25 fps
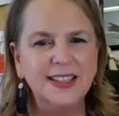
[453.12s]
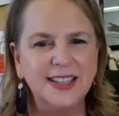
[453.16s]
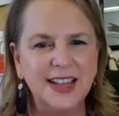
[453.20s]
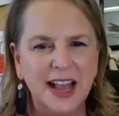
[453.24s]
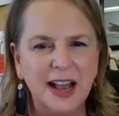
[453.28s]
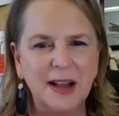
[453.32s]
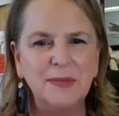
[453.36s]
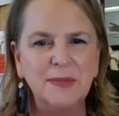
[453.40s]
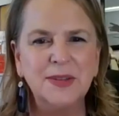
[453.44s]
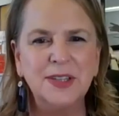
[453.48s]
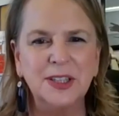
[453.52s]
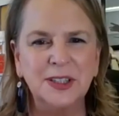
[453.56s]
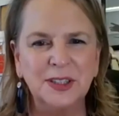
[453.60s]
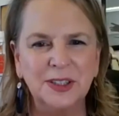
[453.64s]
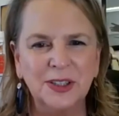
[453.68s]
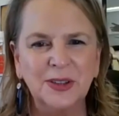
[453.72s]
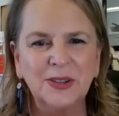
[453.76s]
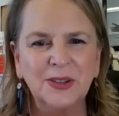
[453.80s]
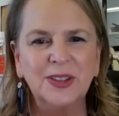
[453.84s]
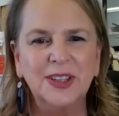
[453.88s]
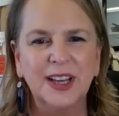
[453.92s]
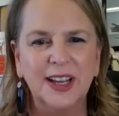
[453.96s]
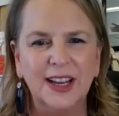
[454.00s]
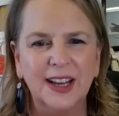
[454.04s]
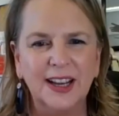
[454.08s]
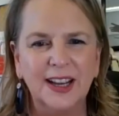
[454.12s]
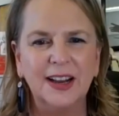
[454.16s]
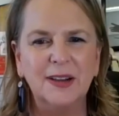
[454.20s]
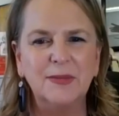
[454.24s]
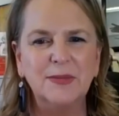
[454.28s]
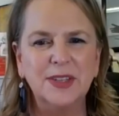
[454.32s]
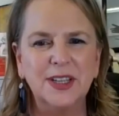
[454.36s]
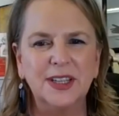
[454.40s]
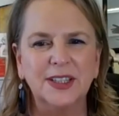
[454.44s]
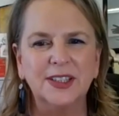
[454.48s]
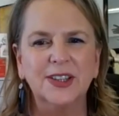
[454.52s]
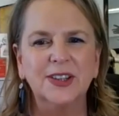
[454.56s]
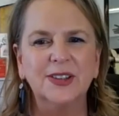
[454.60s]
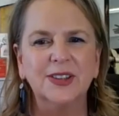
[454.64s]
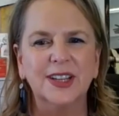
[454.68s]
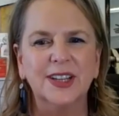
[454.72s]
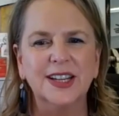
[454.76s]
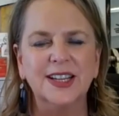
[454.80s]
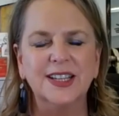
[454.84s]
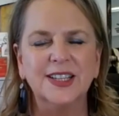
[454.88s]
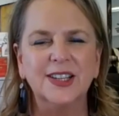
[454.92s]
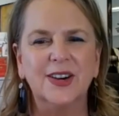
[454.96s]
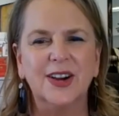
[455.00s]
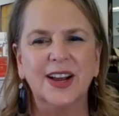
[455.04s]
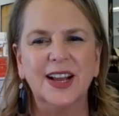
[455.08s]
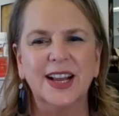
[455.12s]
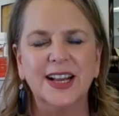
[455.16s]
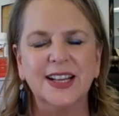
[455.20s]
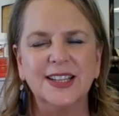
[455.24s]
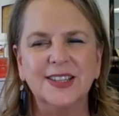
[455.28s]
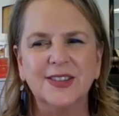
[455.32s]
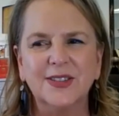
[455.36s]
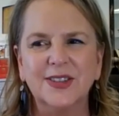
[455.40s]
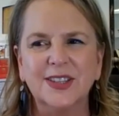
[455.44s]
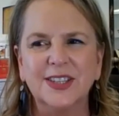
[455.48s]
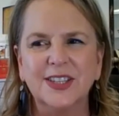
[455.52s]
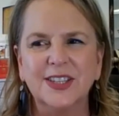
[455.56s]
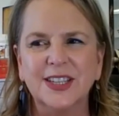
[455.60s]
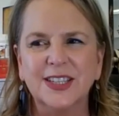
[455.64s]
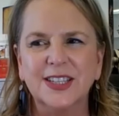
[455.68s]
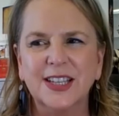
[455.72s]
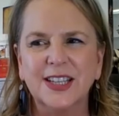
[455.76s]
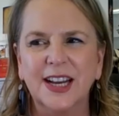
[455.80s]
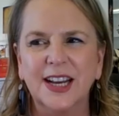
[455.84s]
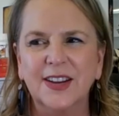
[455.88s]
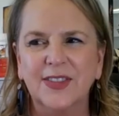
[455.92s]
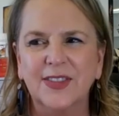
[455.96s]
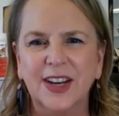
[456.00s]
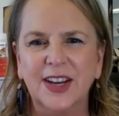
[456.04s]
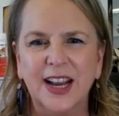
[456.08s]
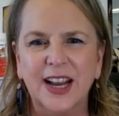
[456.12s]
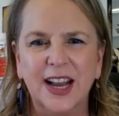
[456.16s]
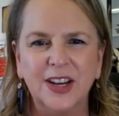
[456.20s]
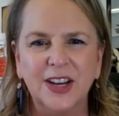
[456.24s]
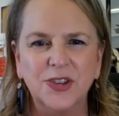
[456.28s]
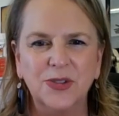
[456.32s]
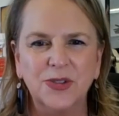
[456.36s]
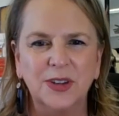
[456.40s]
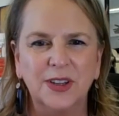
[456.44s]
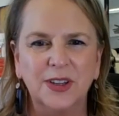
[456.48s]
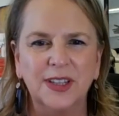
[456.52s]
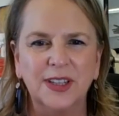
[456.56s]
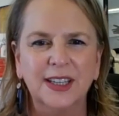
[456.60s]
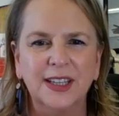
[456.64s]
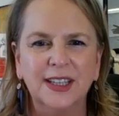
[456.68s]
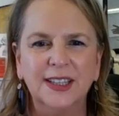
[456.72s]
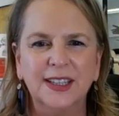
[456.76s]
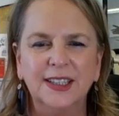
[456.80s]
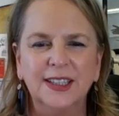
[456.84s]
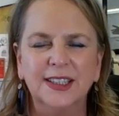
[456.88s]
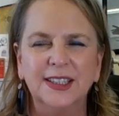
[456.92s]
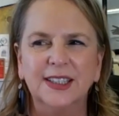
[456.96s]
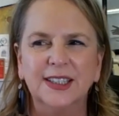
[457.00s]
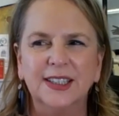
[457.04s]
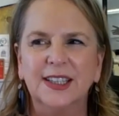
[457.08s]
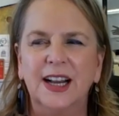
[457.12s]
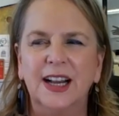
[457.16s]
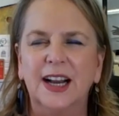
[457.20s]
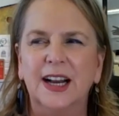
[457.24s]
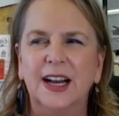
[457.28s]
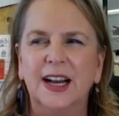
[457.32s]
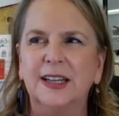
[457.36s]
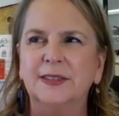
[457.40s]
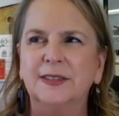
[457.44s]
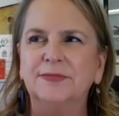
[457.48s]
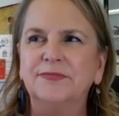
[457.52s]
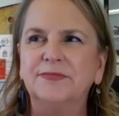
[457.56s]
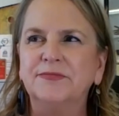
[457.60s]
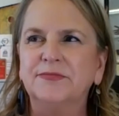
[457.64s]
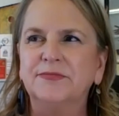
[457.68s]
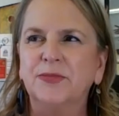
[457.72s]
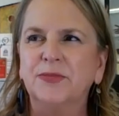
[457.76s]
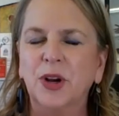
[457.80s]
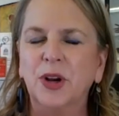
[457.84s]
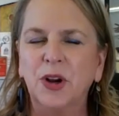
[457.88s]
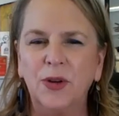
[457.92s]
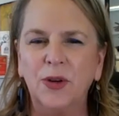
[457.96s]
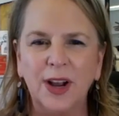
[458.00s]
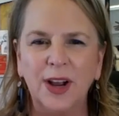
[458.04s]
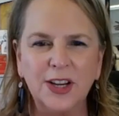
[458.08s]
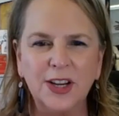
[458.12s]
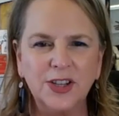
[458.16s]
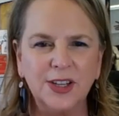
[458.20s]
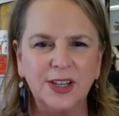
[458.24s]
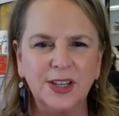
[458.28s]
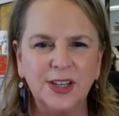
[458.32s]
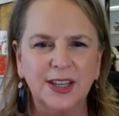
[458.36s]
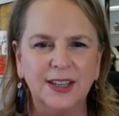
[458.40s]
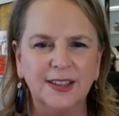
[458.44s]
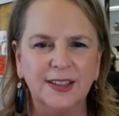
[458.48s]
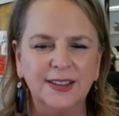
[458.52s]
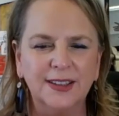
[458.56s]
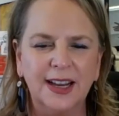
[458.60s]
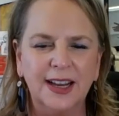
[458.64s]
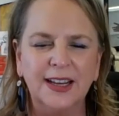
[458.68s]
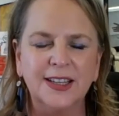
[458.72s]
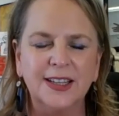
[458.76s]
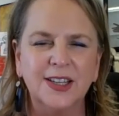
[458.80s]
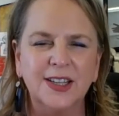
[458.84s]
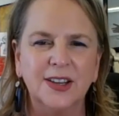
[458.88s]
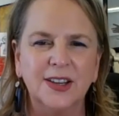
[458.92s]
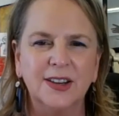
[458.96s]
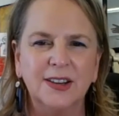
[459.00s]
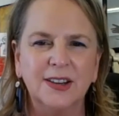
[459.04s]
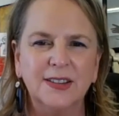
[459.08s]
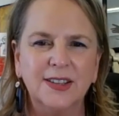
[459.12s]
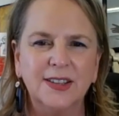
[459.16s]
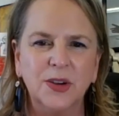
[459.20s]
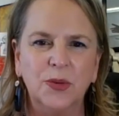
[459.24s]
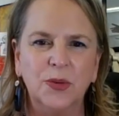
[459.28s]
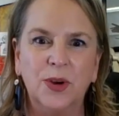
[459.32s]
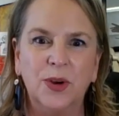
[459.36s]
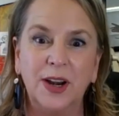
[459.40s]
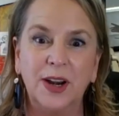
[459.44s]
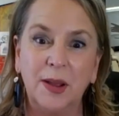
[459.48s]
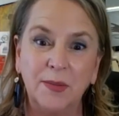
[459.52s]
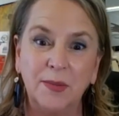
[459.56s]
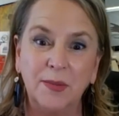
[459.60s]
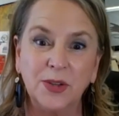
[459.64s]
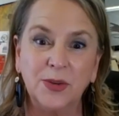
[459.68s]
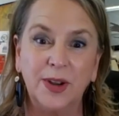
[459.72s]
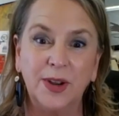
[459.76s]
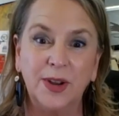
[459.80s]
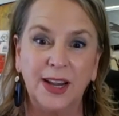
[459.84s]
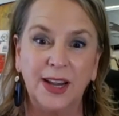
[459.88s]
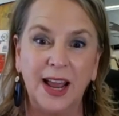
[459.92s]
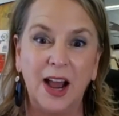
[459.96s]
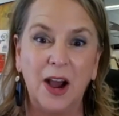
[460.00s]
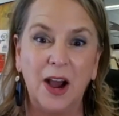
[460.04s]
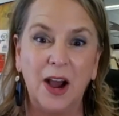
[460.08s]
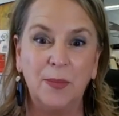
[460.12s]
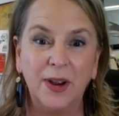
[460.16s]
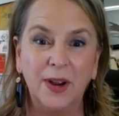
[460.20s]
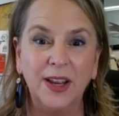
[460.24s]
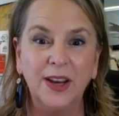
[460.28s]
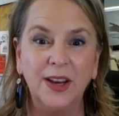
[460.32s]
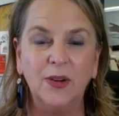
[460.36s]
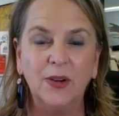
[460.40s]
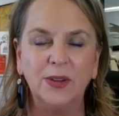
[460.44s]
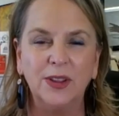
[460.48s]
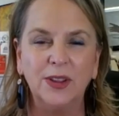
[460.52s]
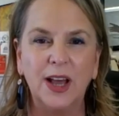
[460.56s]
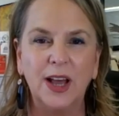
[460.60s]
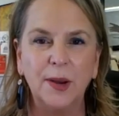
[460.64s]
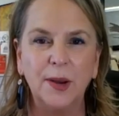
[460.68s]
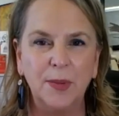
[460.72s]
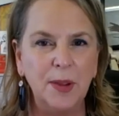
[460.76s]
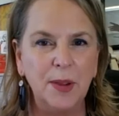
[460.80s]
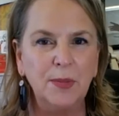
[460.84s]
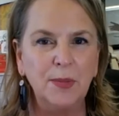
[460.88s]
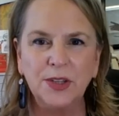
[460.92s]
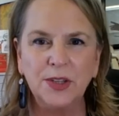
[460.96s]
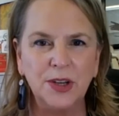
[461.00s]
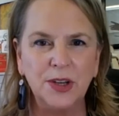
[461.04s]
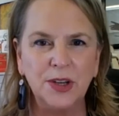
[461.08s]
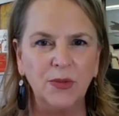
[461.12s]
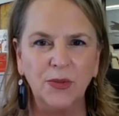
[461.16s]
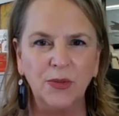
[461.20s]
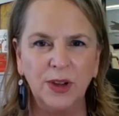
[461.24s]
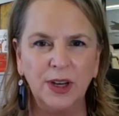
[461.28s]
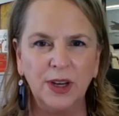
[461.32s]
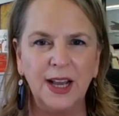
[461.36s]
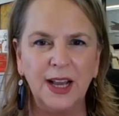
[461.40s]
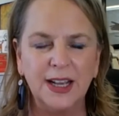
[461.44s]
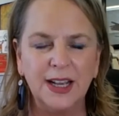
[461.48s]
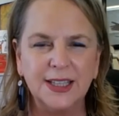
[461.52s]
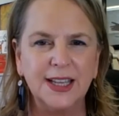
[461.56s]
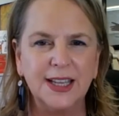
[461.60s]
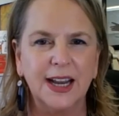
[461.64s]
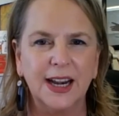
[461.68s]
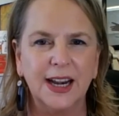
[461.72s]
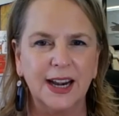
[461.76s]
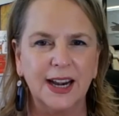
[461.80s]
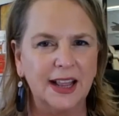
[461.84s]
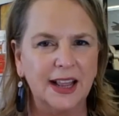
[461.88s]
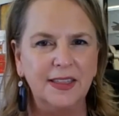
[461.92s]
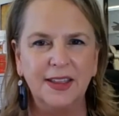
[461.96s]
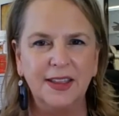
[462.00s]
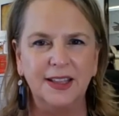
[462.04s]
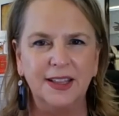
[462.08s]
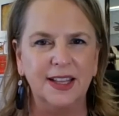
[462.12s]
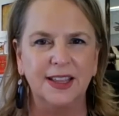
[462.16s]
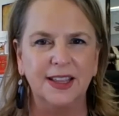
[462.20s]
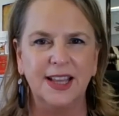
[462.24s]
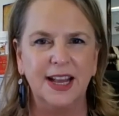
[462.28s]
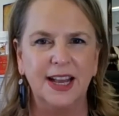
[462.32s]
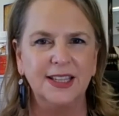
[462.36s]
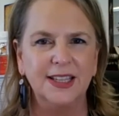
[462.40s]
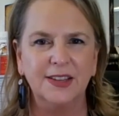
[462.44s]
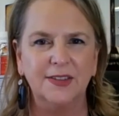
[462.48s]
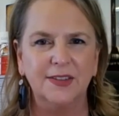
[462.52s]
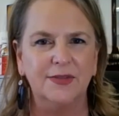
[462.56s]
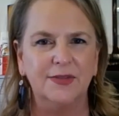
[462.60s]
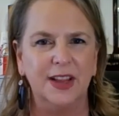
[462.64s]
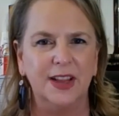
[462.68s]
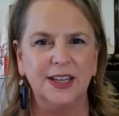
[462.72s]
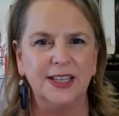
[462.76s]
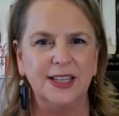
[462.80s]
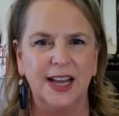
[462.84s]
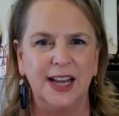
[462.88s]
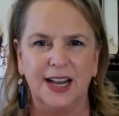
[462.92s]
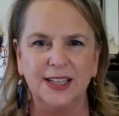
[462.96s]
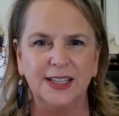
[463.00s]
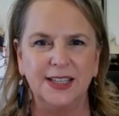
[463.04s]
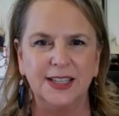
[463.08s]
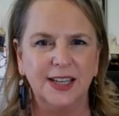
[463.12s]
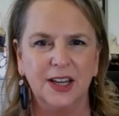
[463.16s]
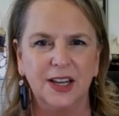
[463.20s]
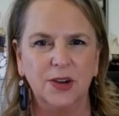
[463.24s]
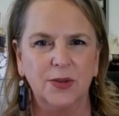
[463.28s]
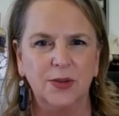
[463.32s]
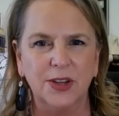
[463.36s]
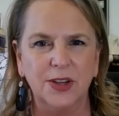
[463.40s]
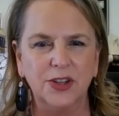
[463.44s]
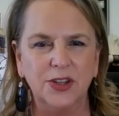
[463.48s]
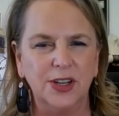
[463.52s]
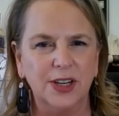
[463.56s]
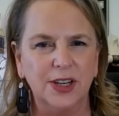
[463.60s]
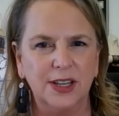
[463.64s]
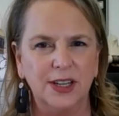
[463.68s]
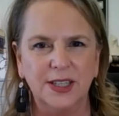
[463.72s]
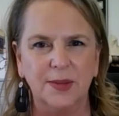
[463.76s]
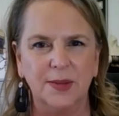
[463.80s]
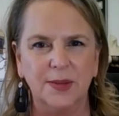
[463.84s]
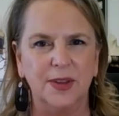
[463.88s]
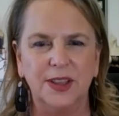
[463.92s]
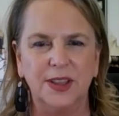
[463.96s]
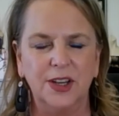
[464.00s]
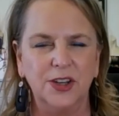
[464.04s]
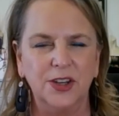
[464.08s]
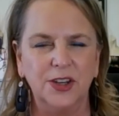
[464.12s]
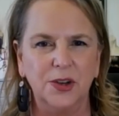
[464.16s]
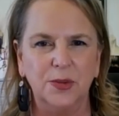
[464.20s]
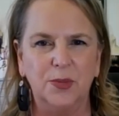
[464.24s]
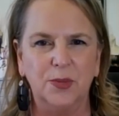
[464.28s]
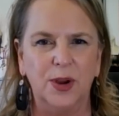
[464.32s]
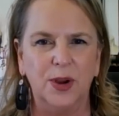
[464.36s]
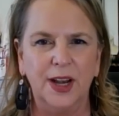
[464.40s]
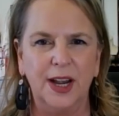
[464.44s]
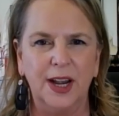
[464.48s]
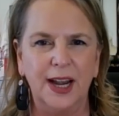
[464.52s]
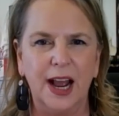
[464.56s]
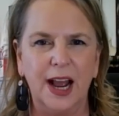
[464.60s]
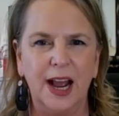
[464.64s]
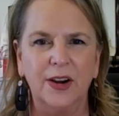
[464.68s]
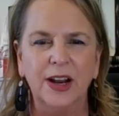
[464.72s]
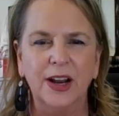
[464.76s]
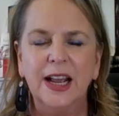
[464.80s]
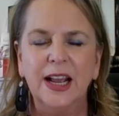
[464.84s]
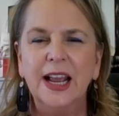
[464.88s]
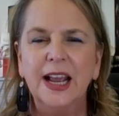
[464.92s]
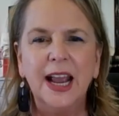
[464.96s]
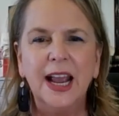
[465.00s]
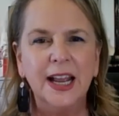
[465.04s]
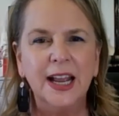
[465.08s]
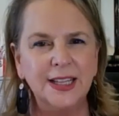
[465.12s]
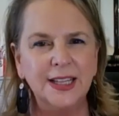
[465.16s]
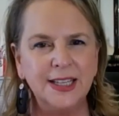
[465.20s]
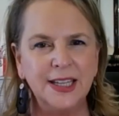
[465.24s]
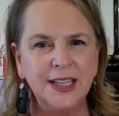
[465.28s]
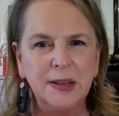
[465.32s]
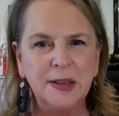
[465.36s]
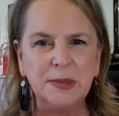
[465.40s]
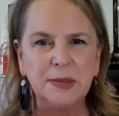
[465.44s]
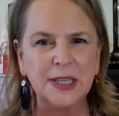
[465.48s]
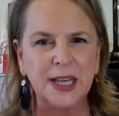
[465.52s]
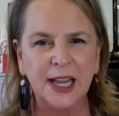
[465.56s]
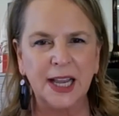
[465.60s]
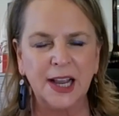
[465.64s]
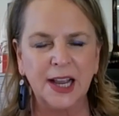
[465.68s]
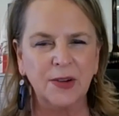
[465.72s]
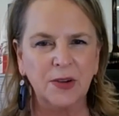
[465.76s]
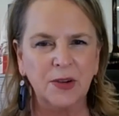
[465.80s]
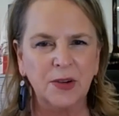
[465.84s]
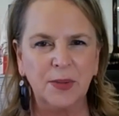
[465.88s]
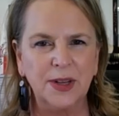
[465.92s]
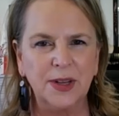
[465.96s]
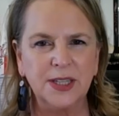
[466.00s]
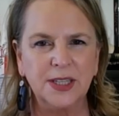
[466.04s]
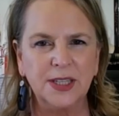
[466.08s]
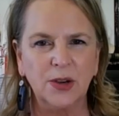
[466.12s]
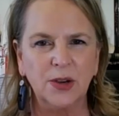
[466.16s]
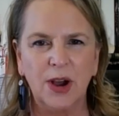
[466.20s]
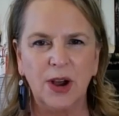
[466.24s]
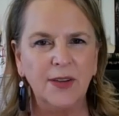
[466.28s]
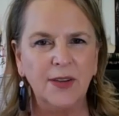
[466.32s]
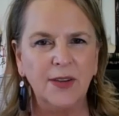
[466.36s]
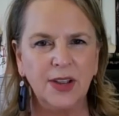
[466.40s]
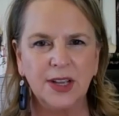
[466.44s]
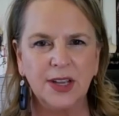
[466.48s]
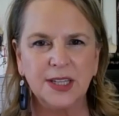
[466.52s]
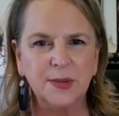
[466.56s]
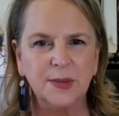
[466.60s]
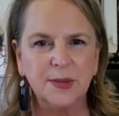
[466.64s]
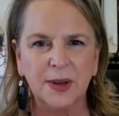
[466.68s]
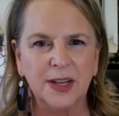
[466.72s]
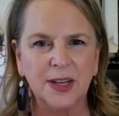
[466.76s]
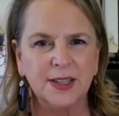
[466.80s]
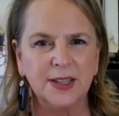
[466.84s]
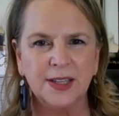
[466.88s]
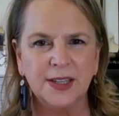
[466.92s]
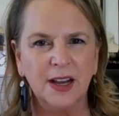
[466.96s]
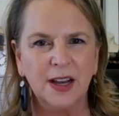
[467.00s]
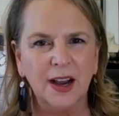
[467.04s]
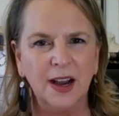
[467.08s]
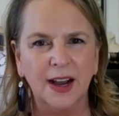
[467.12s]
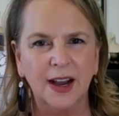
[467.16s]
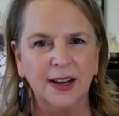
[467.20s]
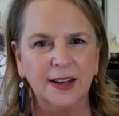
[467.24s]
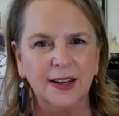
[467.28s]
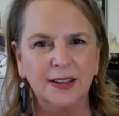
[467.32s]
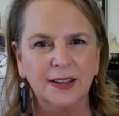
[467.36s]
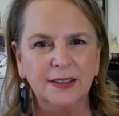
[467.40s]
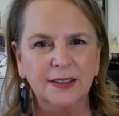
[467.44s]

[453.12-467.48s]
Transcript: absolutely. So I guess it was just kind of a natural progression into what I'm doing now. But a lot of people don't realize that, and I think that that's a fantastic question and something that you pointed out. It seems like it would be so obvious, but it's not.